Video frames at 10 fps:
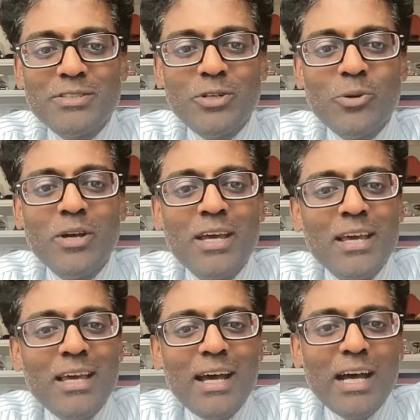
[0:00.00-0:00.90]
So,
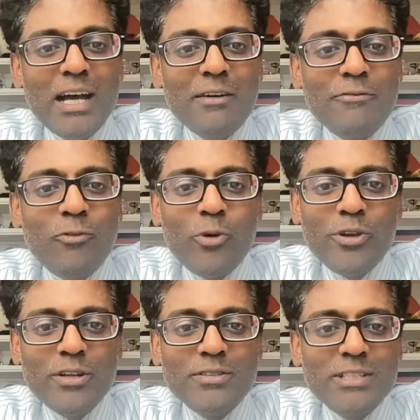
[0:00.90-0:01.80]
uh, four
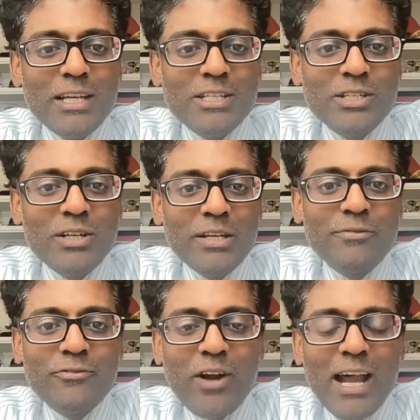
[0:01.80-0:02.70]
unit selection in
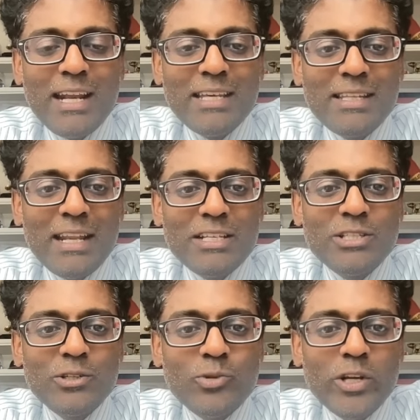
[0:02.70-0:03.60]
Friday in the
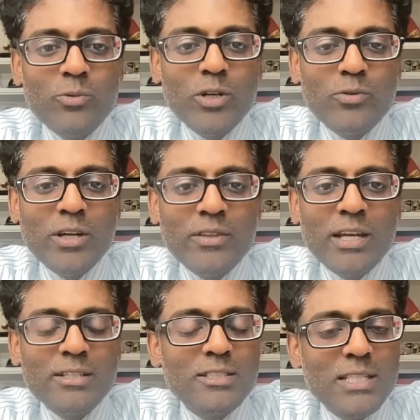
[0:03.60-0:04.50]
NHL, three and one run
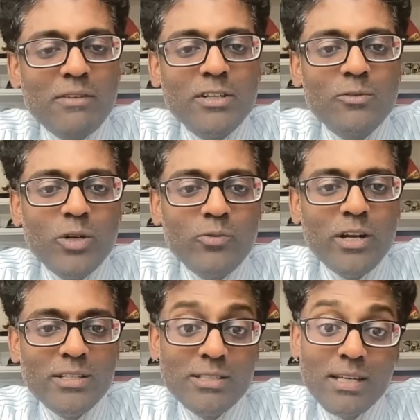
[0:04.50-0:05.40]
there, seven and one
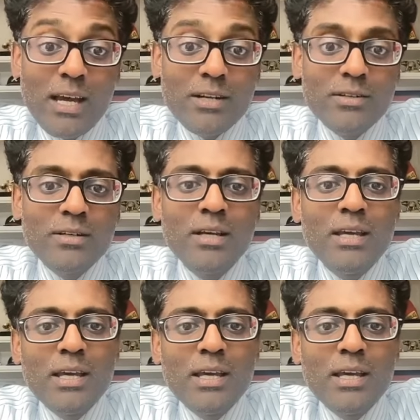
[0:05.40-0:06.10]
run in soccer